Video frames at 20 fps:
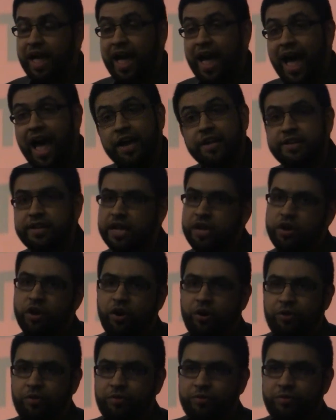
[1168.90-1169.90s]
I say
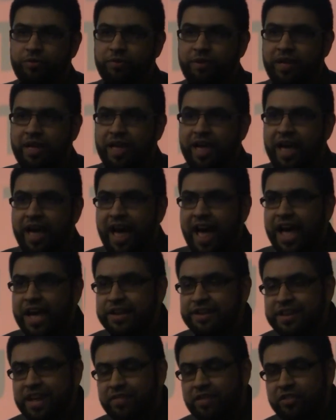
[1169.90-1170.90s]
no. I
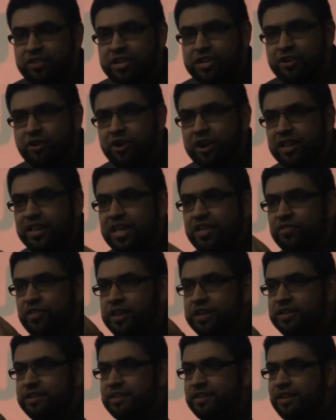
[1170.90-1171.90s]
say that certainly
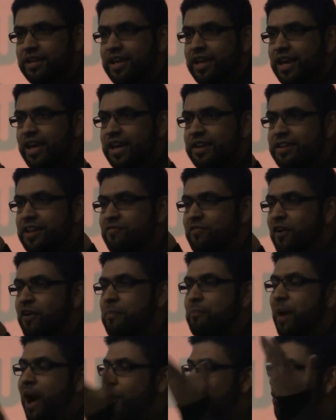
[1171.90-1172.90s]
this is a very
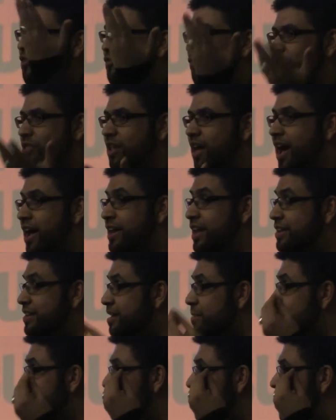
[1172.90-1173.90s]
powerful line and
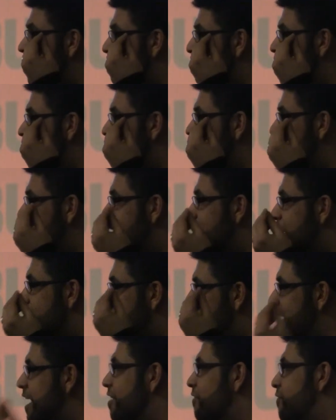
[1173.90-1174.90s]
something that we
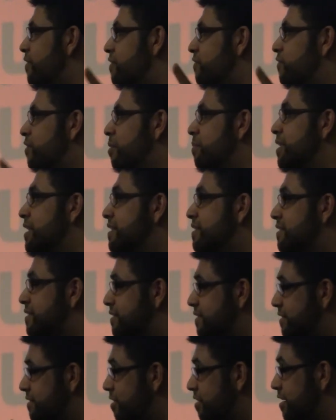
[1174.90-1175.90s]
benefit from, and
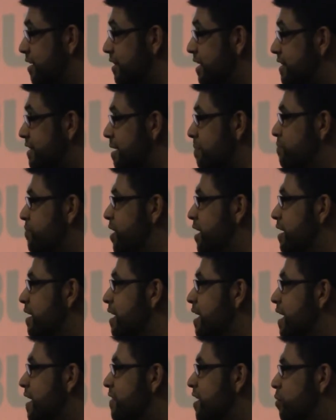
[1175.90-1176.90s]
certainly
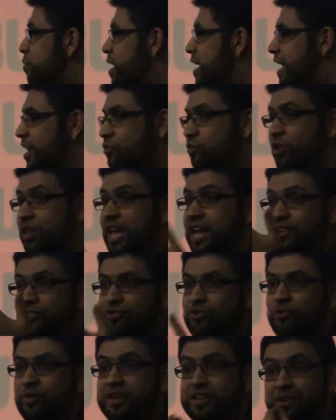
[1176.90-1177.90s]
something that we can relate
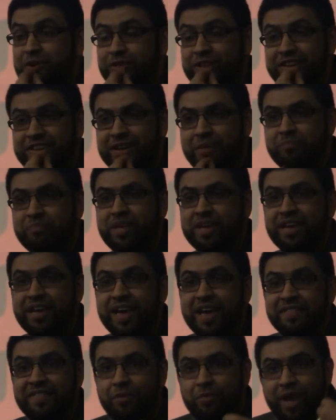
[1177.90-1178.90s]
to, and certainly something
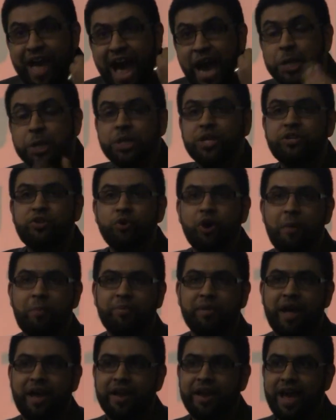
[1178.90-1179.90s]
that we actually do
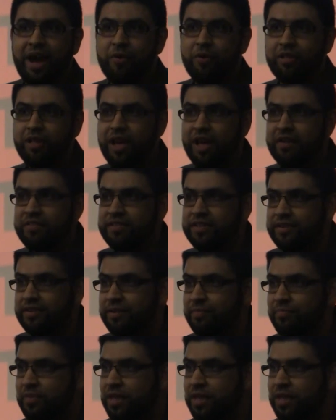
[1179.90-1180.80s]
apply in our lives.